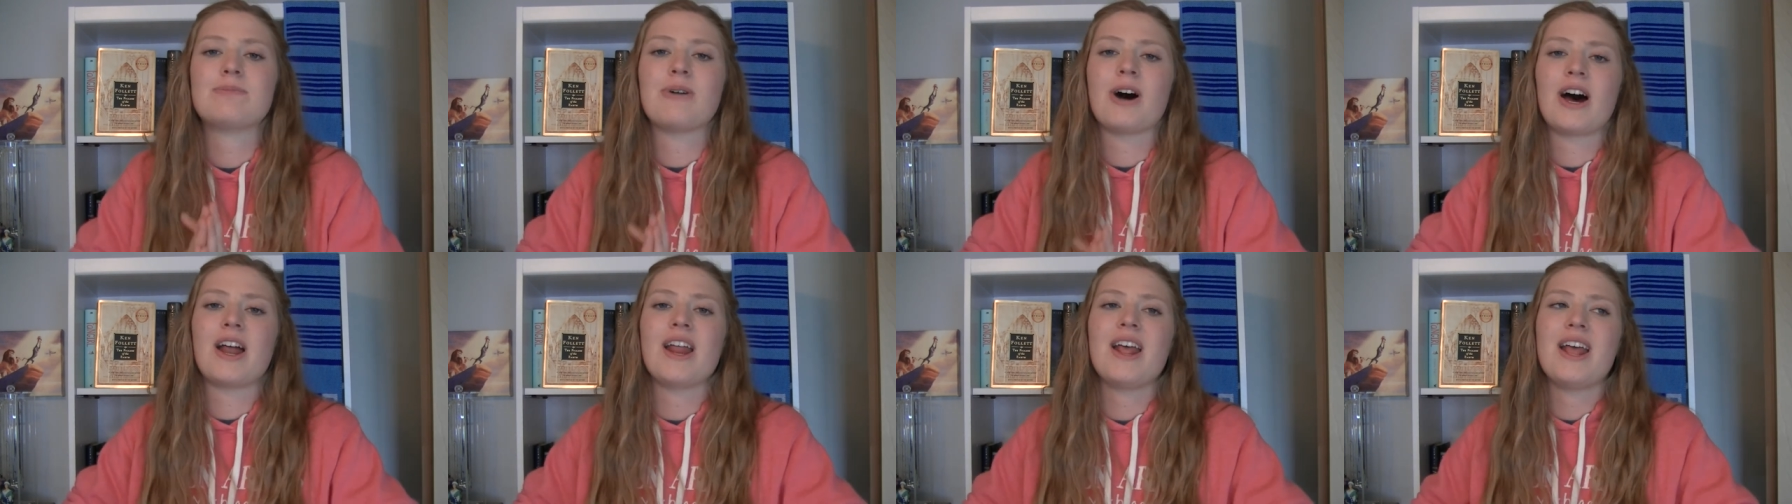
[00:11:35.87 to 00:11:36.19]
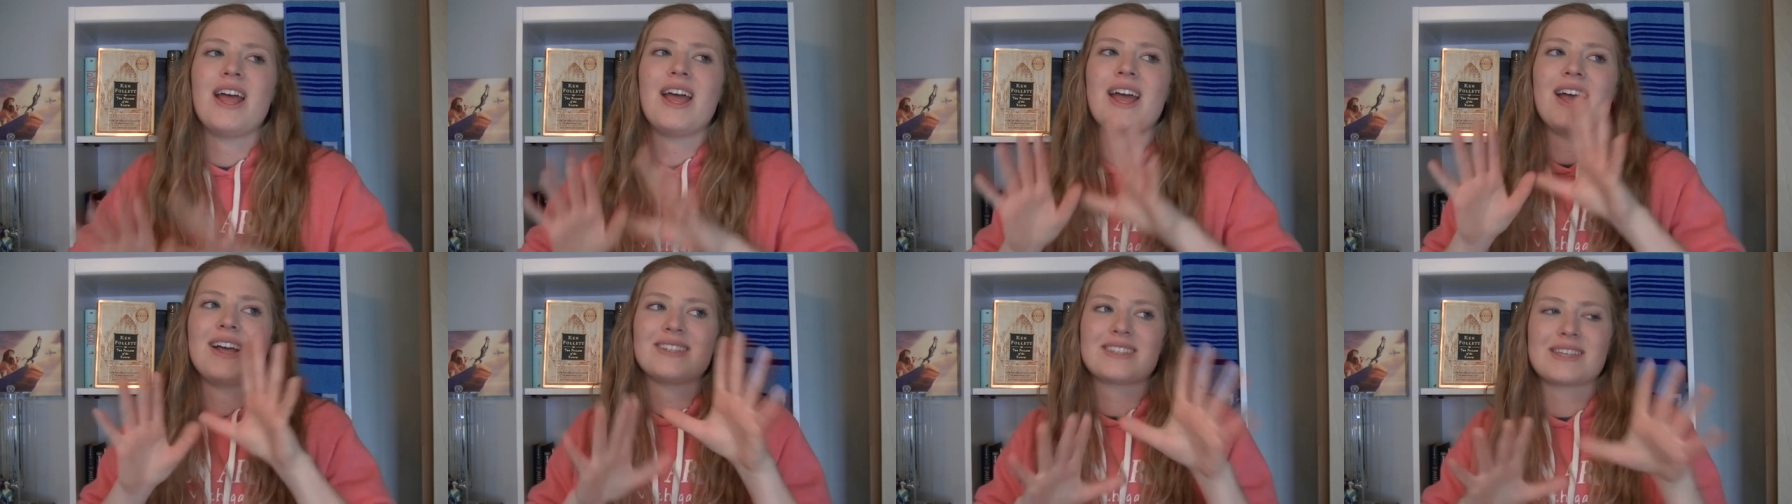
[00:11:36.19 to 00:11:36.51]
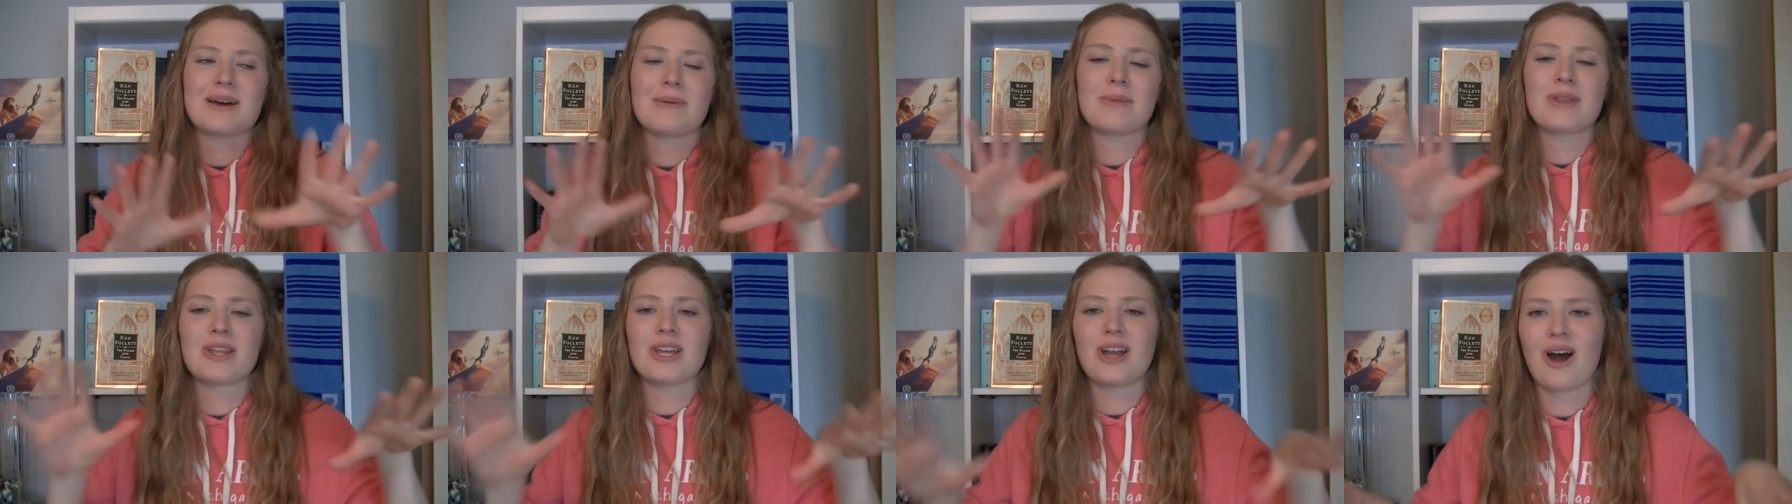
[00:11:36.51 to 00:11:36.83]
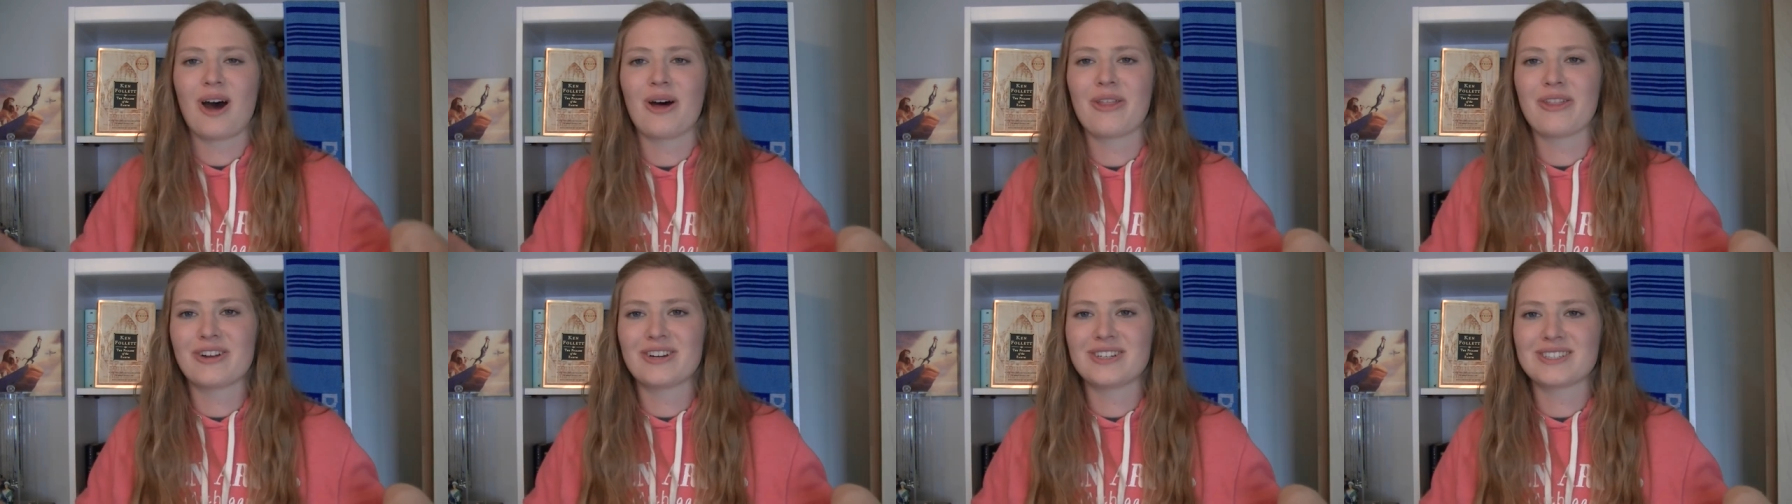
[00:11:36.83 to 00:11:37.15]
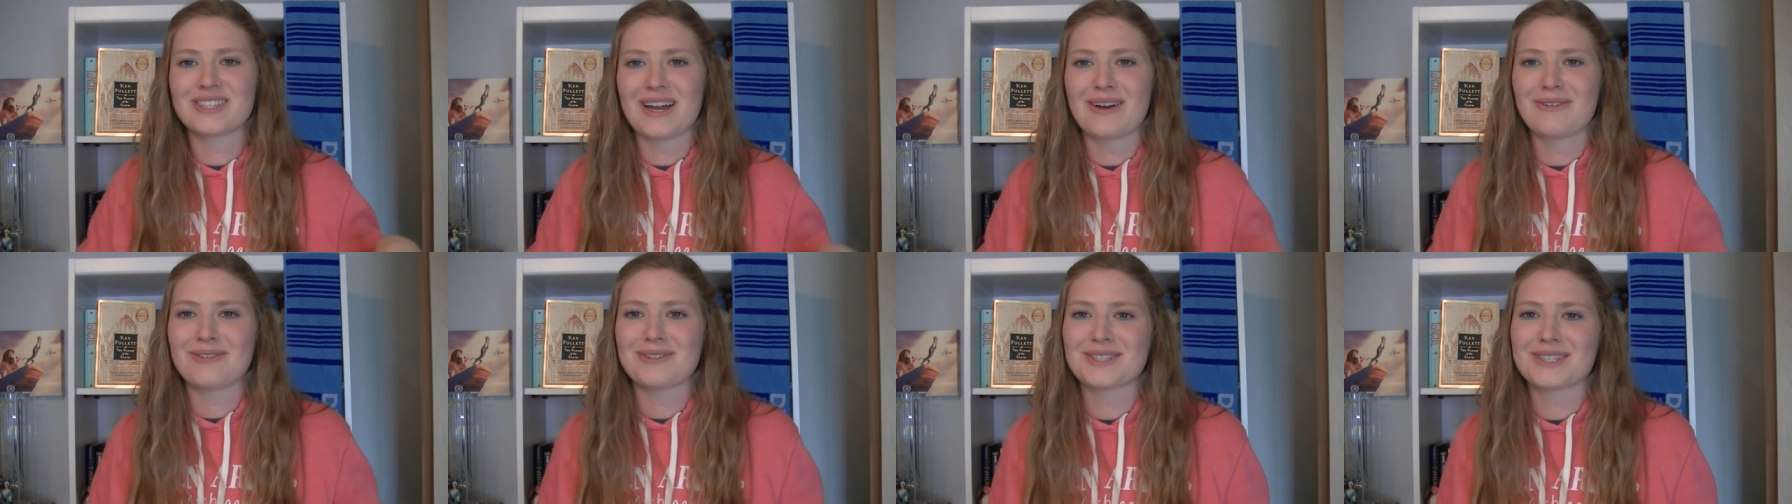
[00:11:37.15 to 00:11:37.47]
but in some of the
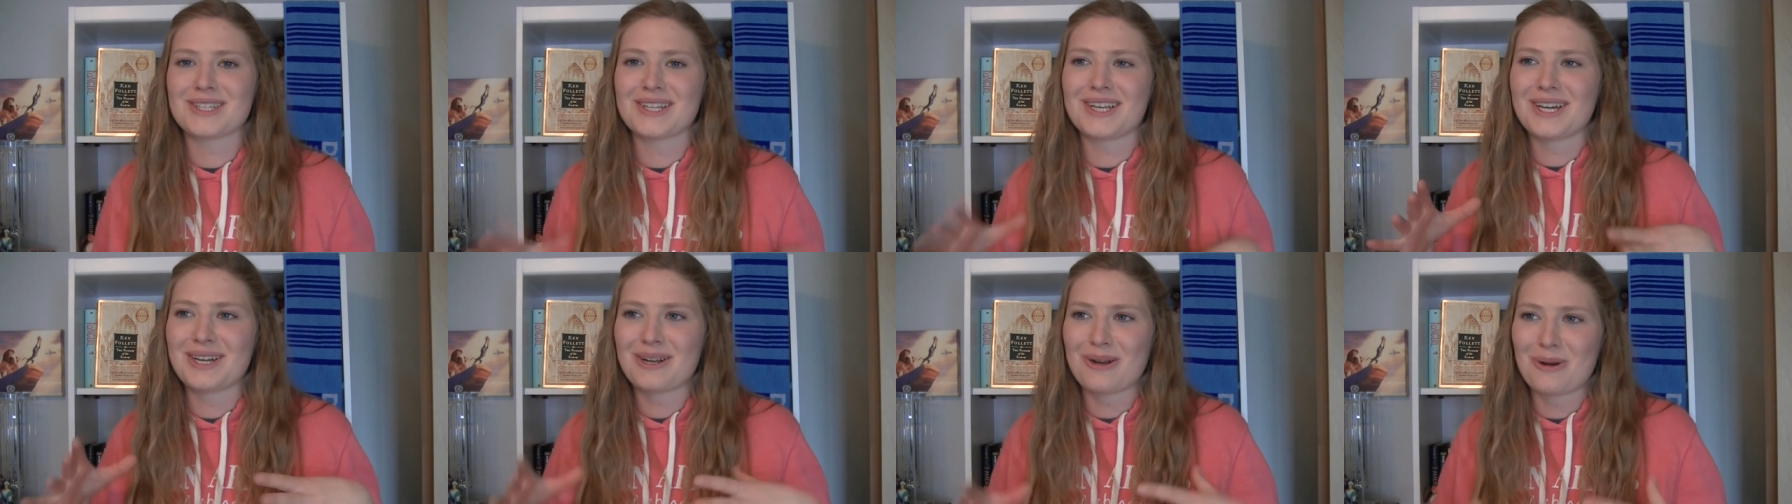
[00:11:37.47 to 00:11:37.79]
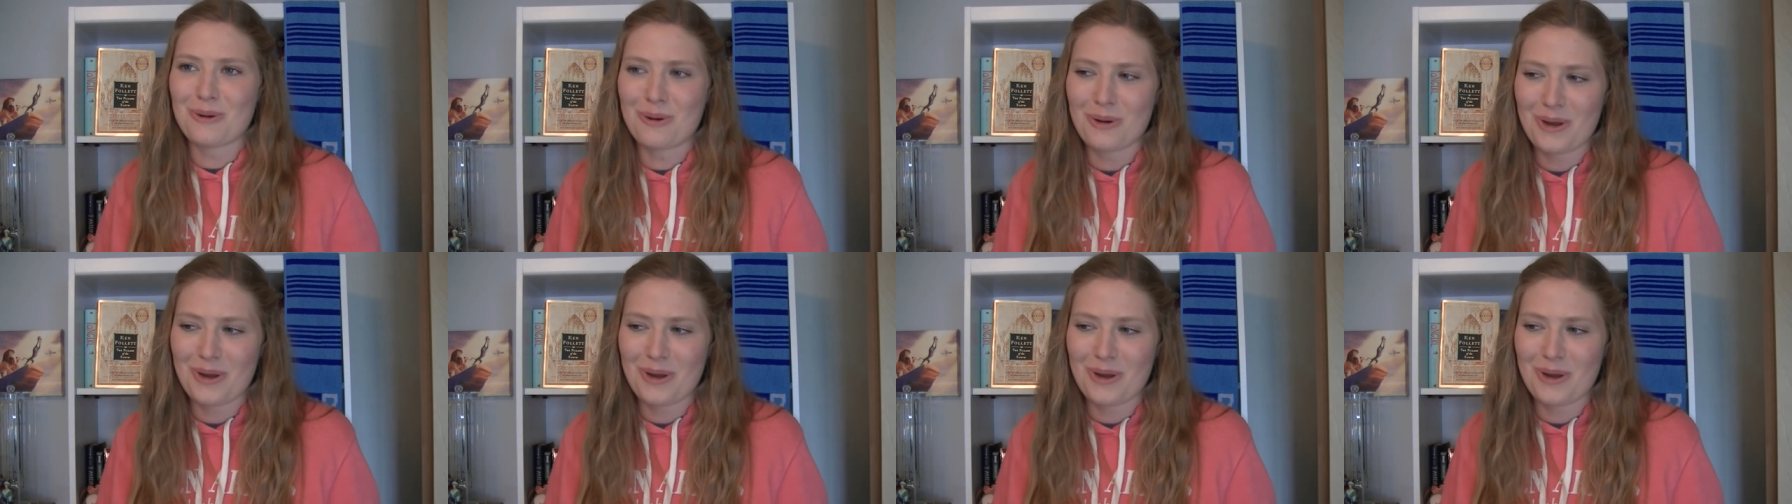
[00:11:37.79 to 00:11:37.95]
others I was like,